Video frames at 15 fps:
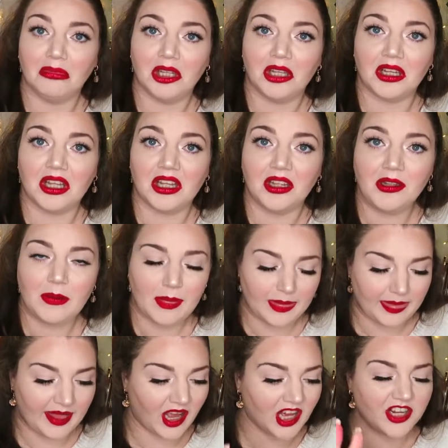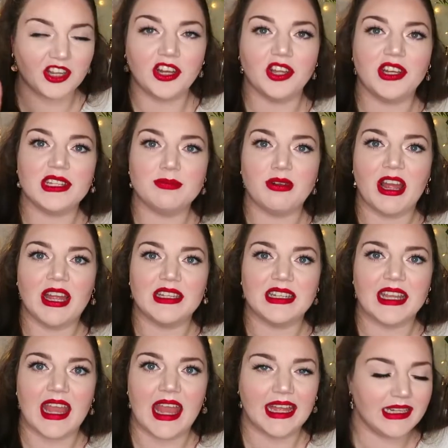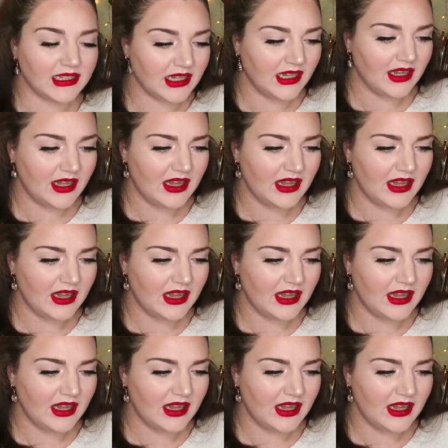Okay. I don't know this brand again.